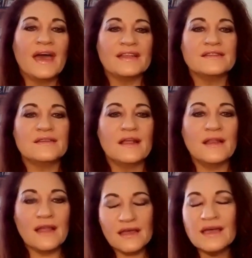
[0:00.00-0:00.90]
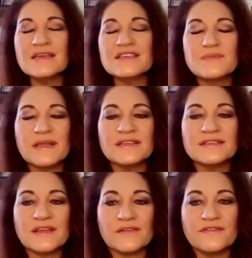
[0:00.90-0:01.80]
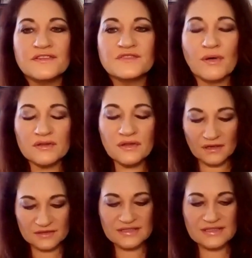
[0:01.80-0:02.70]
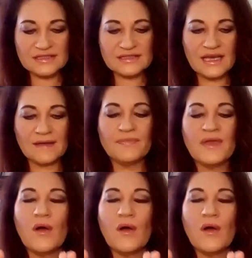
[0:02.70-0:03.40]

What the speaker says: And like I explained in our first podcast, is that